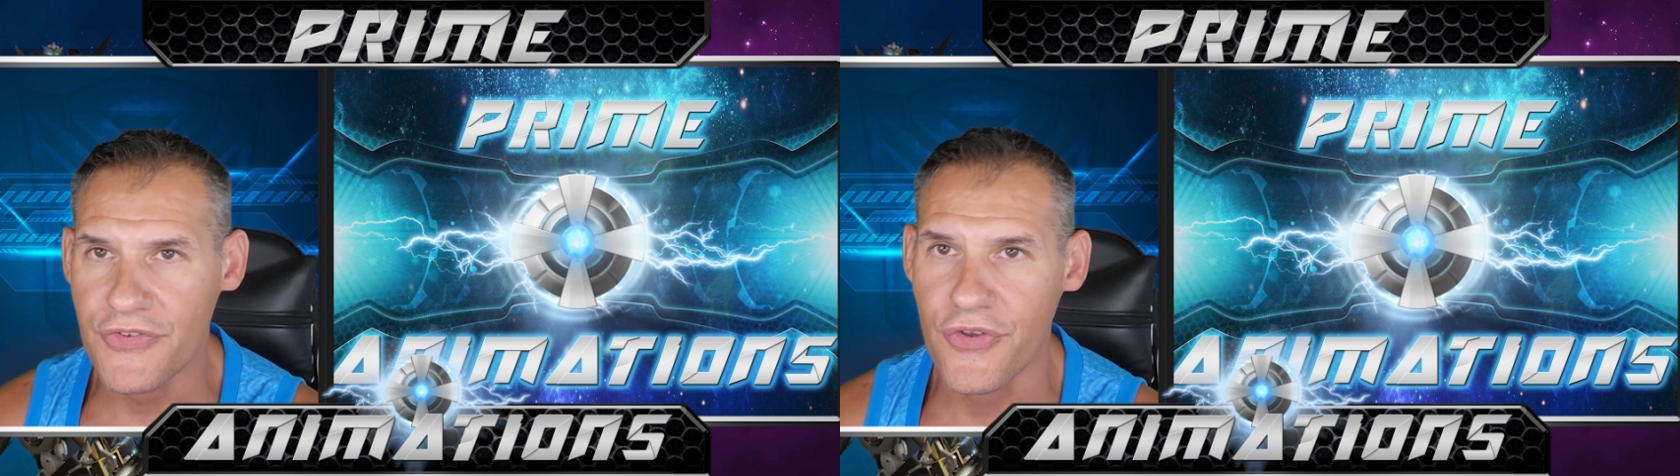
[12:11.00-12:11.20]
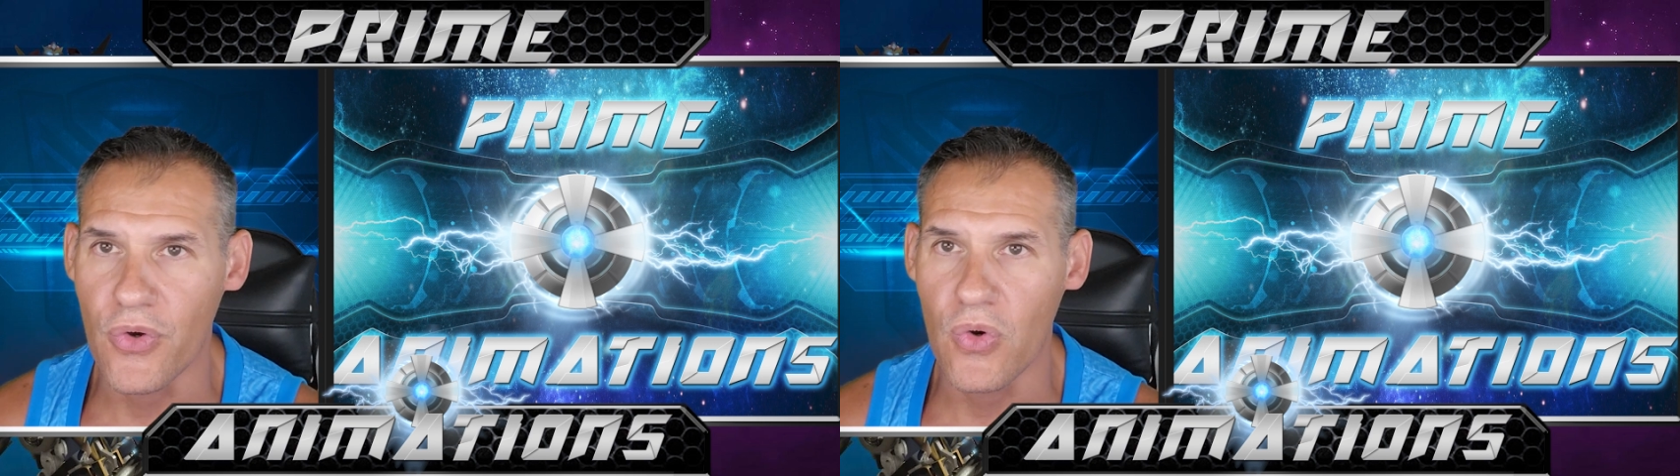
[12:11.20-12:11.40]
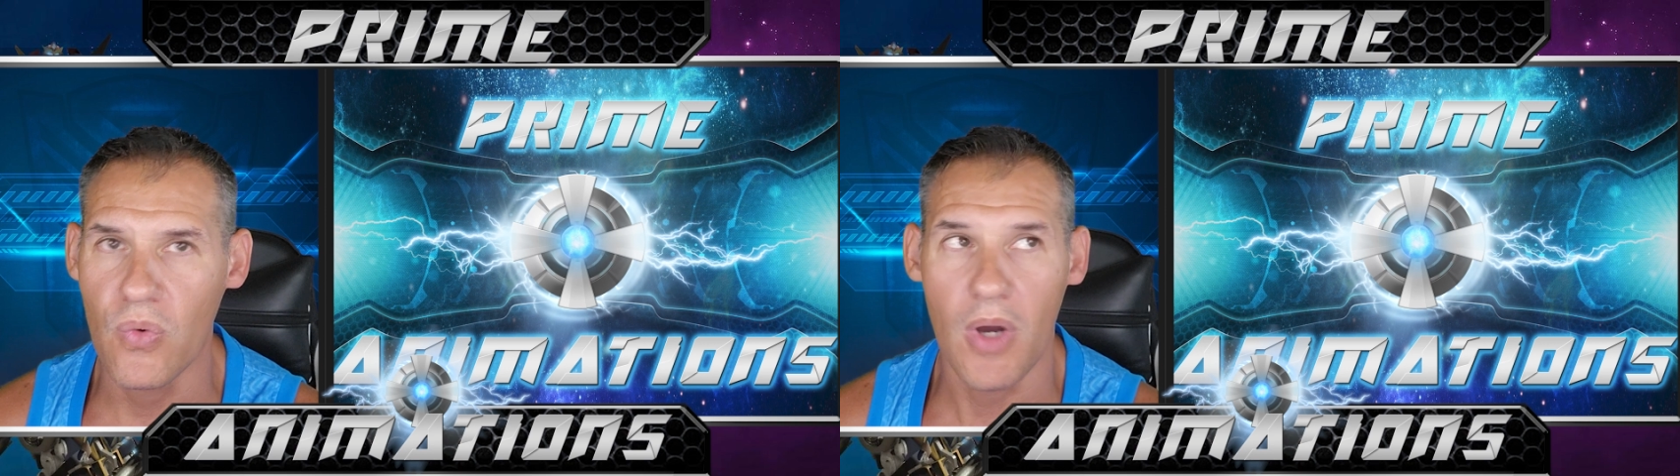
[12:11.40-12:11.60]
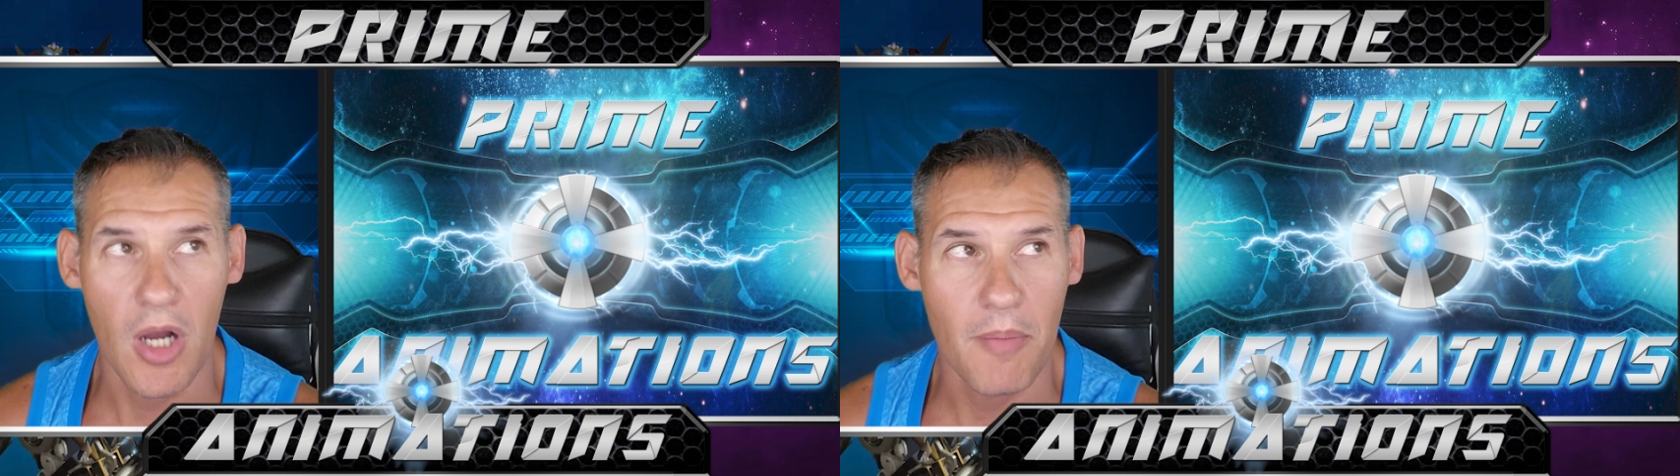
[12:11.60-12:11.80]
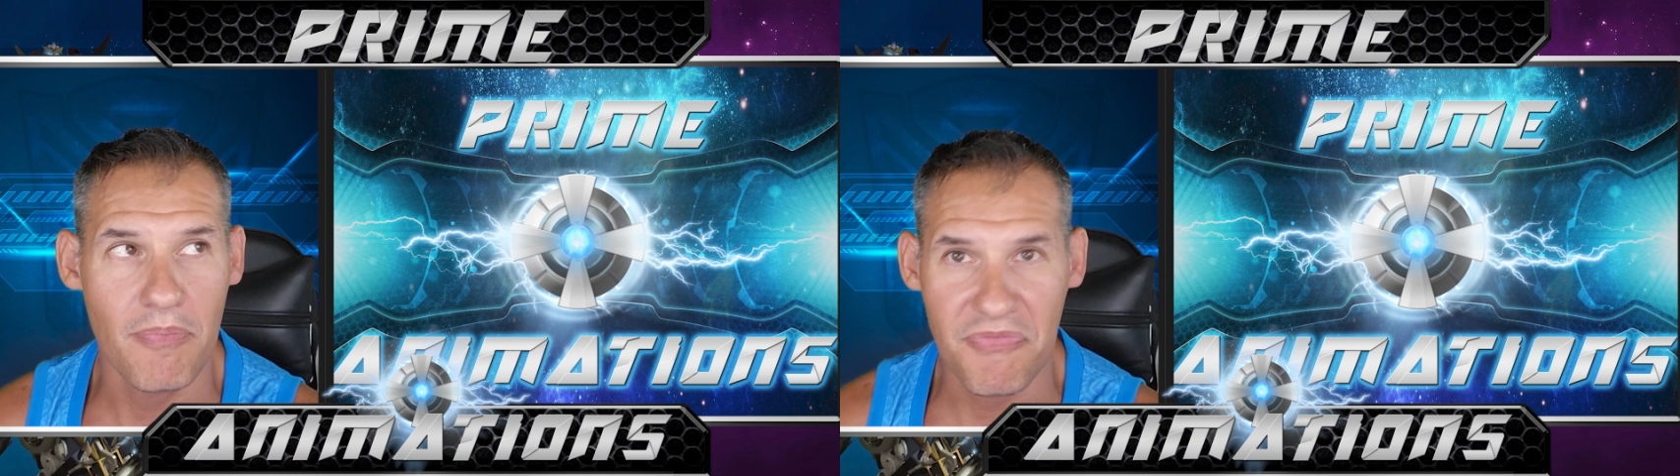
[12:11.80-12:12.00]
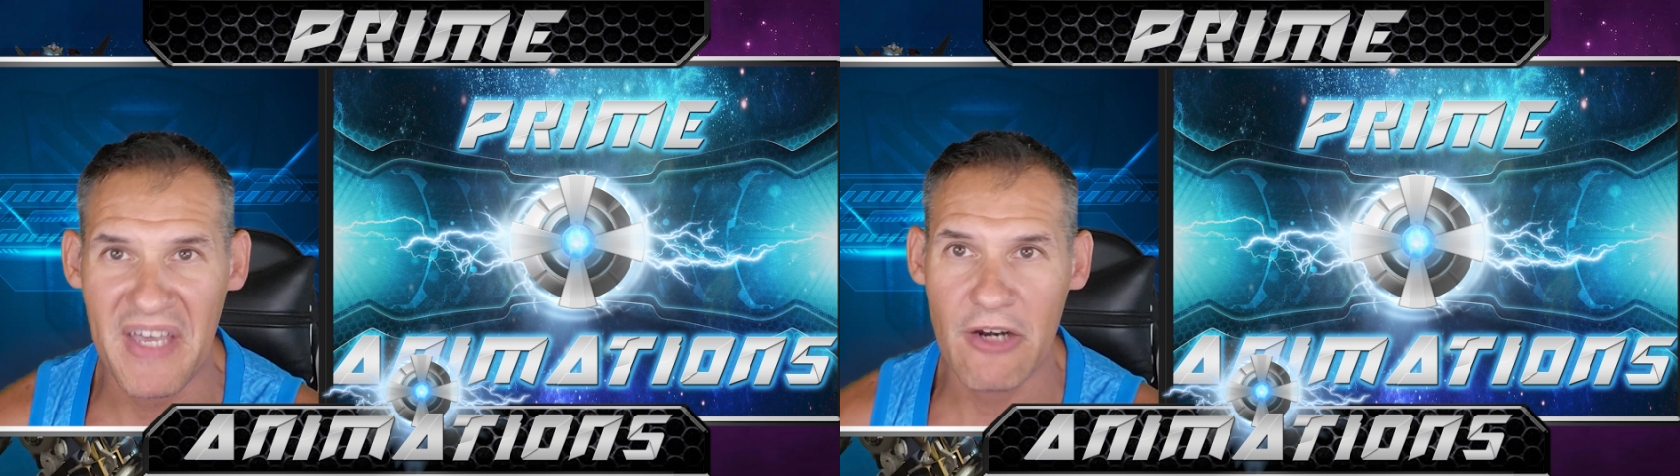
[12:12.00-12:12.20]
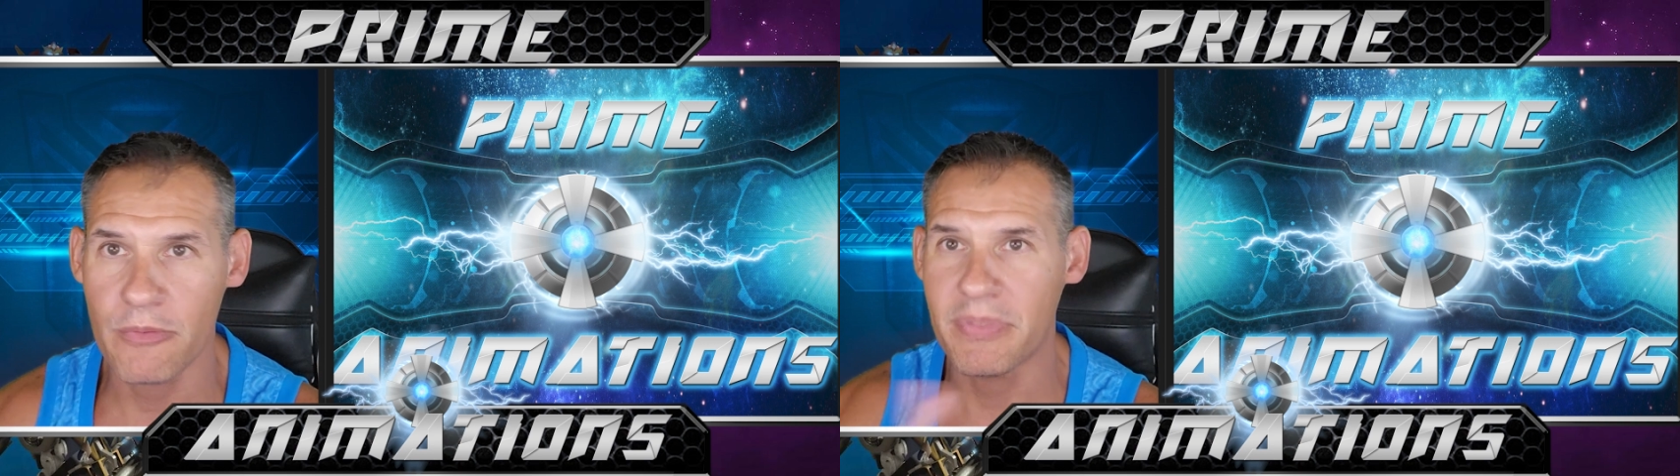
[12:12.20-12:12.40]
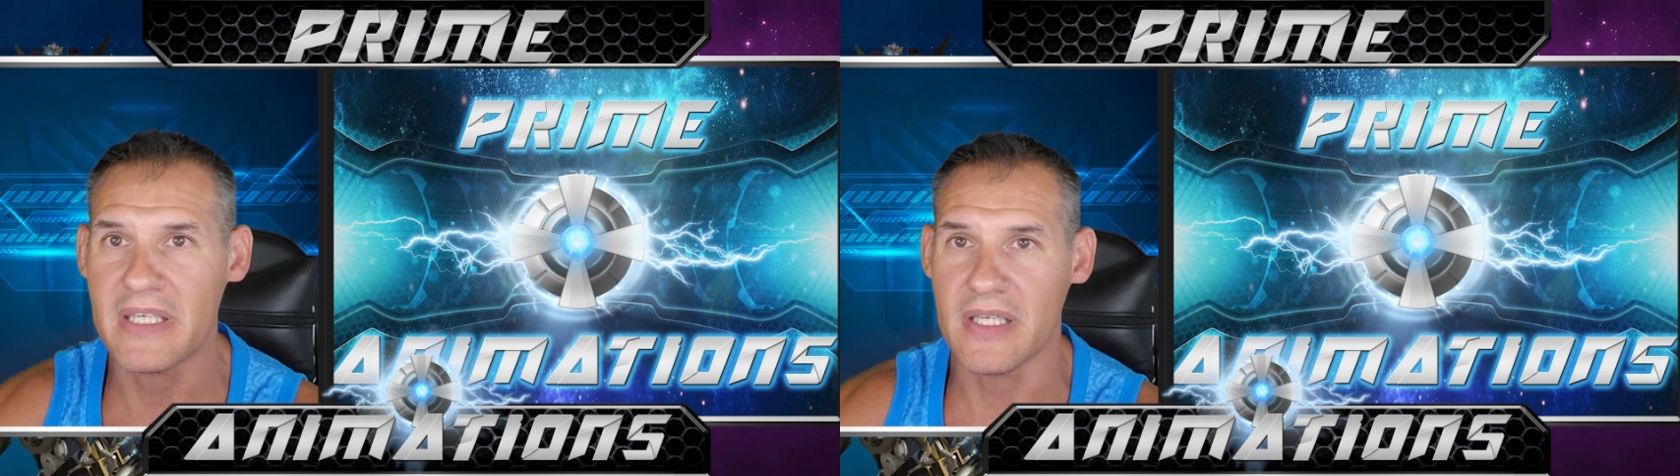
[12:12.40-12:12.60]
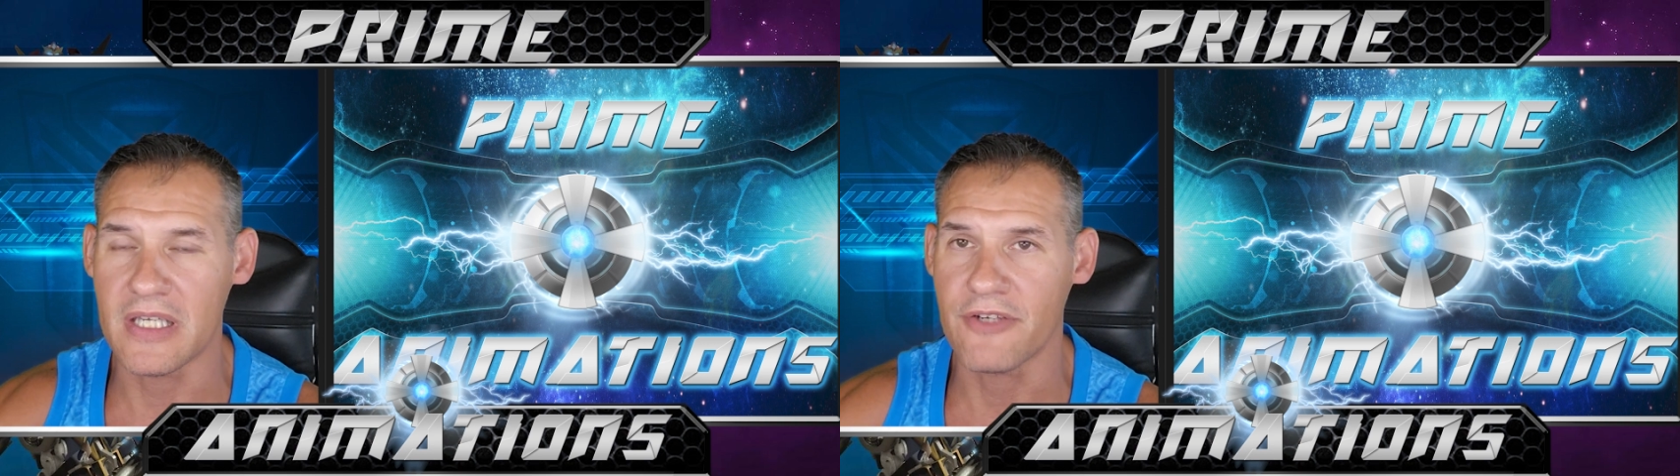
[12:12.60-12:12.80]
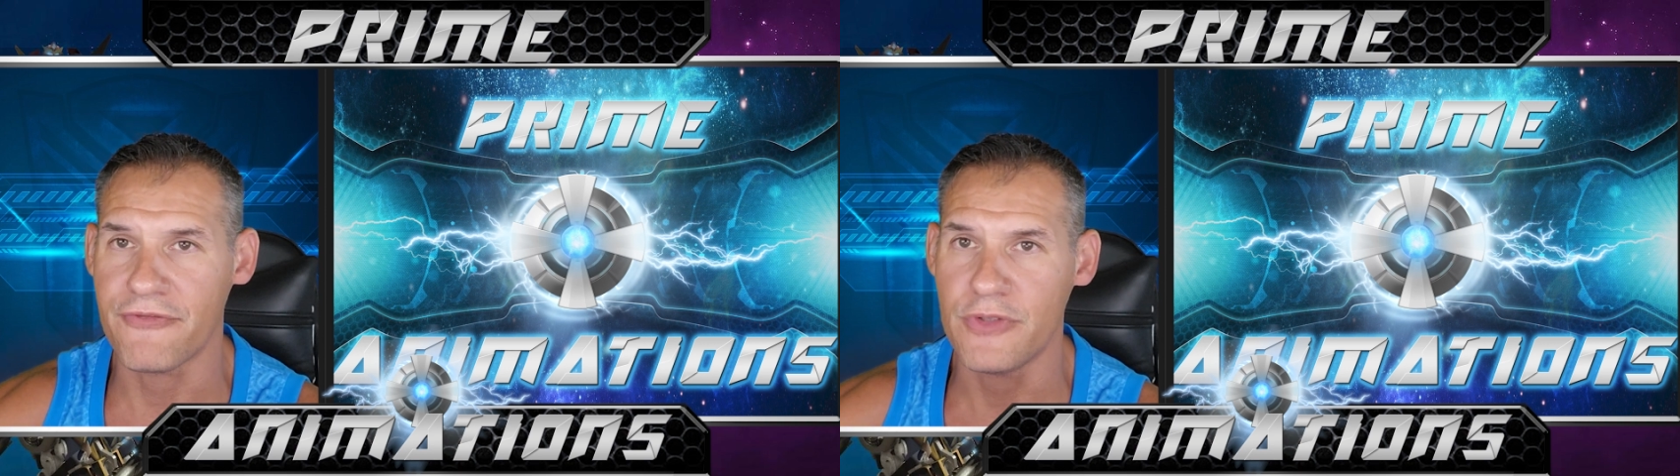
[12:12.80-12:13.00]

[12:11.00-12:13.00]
So that'll be in a